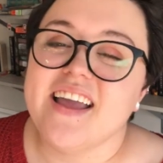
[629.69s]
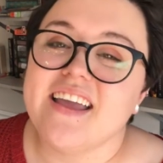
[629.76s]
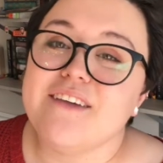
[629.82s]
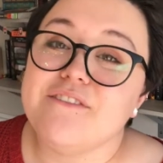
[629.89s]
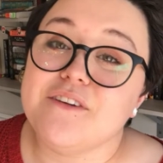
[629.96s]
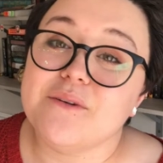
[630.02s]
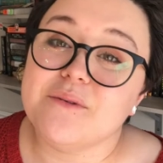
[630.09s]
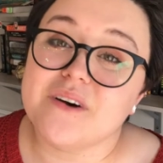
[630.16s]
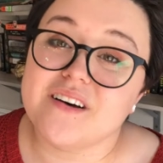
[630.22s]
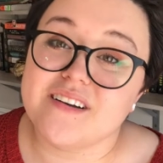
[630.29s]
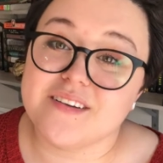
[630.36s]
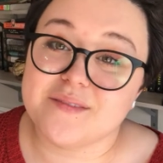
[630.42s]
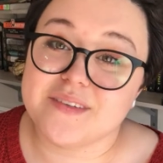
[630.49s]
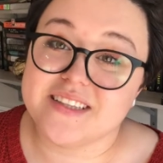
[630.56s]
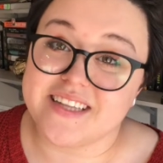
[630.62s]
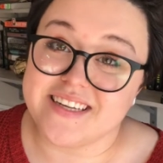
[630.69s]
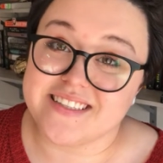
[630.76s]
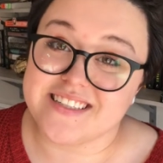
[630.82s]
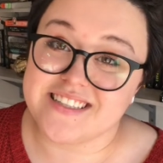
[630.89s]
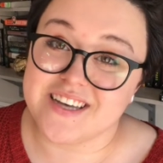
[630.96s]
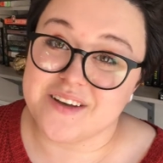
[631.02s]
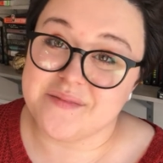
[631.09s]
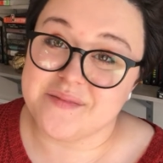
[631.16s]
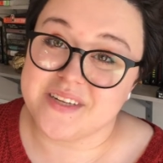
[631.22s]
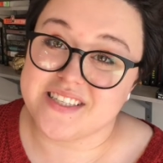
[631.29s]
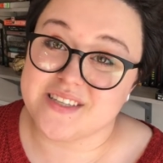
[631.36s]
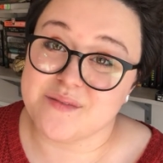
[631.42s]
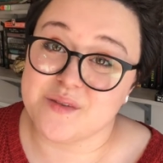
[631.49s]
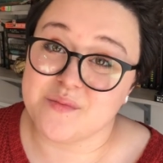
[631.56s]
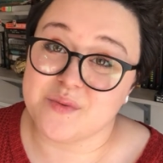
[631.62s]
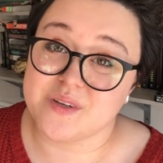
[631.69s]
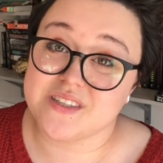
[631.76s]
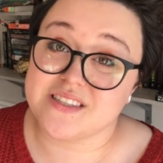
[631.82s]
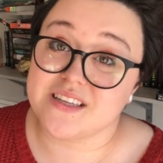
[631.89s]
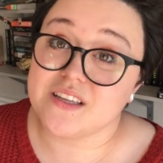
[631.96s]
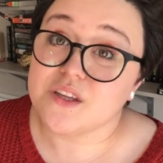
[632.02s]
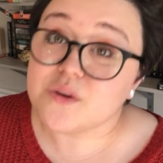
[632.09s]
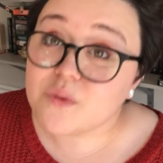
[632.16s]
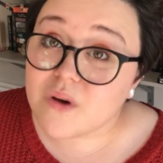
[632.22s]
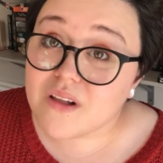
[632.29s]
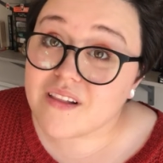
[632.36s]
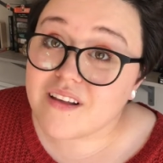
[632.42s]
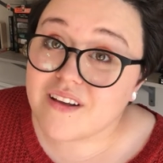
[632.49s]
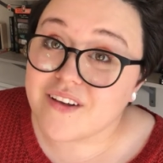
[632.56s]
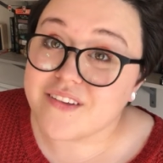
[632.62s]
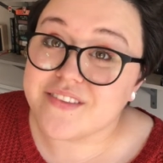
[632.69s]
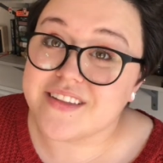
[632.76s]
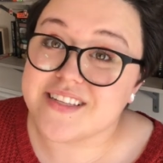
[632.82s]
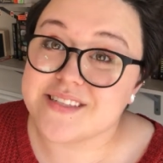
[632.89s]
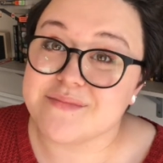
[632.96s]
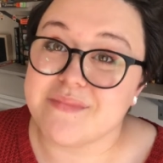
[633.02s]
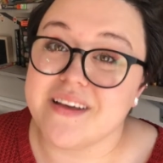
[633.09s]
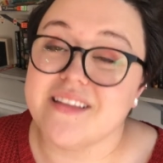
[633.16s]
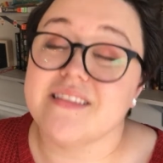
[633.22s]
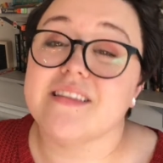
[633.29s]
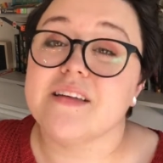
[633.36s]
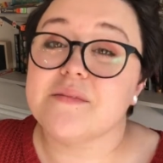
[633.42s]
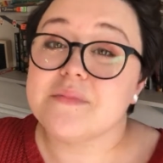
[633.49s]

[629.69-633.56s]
If you all would like to tell me some of the books that you all hauled this month,